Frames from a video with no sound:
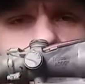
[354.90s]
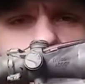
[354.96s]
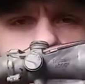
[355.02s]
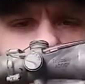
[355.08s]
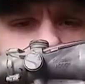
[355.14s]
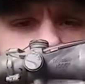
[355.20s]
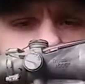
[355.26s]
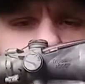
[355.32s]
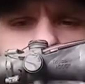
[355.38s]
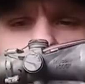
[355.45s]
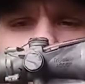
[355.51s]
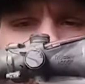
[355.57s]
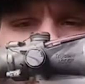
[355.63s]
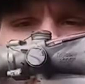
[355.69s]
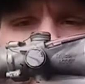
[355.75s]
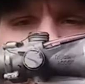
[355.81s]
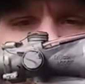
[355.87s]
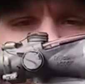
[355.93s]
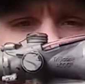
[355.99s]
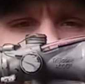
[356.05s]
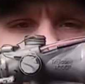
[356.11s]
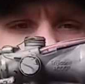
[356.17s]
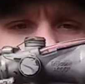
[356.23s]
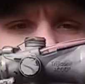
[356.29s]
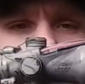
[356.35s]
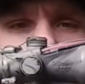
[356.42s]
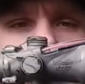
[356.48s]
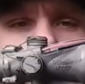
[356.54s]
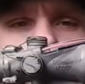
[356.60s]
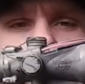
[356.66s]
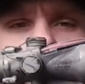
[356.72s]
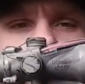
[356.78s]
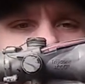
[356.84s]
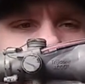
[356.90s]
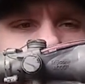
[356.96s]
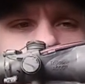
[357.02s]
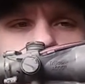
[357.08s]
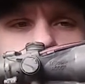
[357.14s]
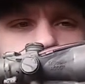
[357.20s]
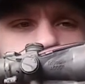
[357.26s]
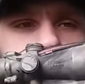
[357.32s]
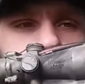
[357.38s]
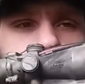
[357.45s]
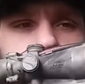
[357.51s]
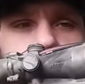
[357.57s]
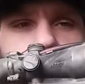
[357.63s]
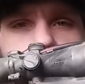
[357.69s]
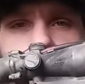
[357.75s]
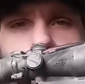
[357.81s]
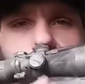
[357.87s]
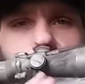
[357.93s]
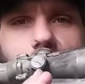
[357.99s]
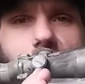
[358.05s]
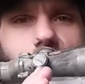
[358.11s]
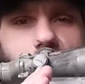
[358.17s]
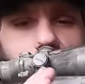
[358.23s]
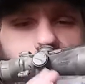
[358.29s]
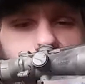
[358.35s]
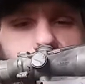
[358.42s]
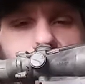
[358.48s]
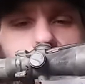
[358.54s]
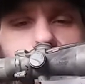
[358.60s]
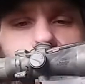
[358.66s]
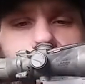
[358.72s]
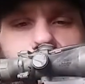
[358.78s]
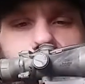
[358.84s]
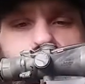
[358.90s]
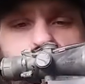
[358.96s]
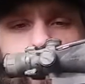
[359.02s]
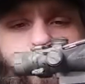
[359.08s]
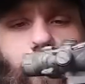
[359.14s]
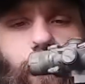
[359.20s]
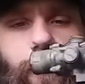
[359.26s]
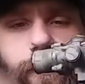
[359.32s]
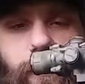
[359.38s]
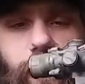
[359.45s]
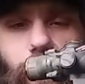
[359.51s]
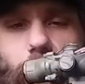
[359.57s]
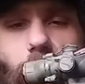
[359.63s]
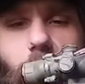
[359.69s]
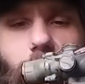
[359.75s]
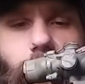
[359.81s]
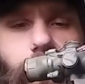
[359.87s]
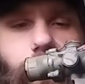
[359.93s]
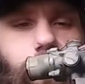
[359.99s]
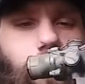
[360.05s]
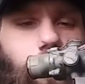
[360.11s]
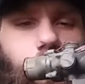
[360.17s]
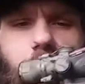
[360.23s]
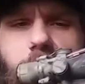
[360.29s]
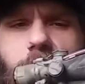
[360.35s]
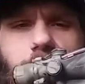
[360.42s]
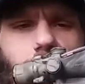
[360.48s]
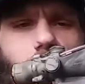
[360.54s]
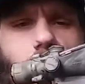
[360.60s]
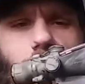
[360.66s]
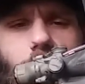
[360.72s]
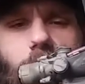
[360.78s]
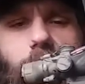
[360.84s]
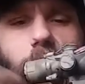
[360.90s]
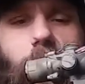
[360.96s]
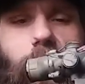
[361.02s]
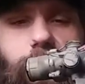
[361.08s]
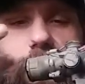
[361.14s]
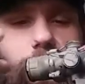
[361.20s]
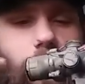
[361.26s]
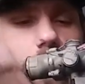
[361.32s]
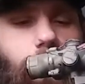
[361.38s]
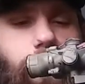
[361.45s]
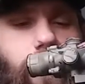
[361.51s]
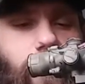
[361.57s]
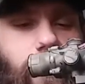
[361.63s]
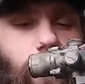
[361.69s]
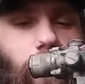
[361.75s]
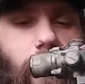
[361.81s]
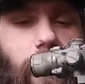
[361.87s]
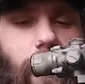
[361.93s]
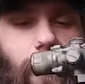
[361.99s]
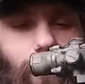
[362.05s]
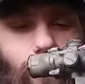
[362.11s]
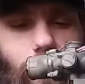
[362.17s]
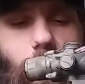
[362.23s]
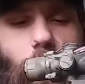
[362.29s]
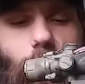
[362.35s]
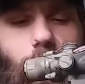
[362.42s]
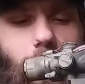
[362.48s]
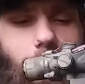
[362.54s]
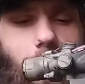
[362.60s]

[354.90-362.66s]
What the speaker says: it makes this optic, man, like 5 times better as far as eye relief goes. Awesome optic anyway. If you don't run a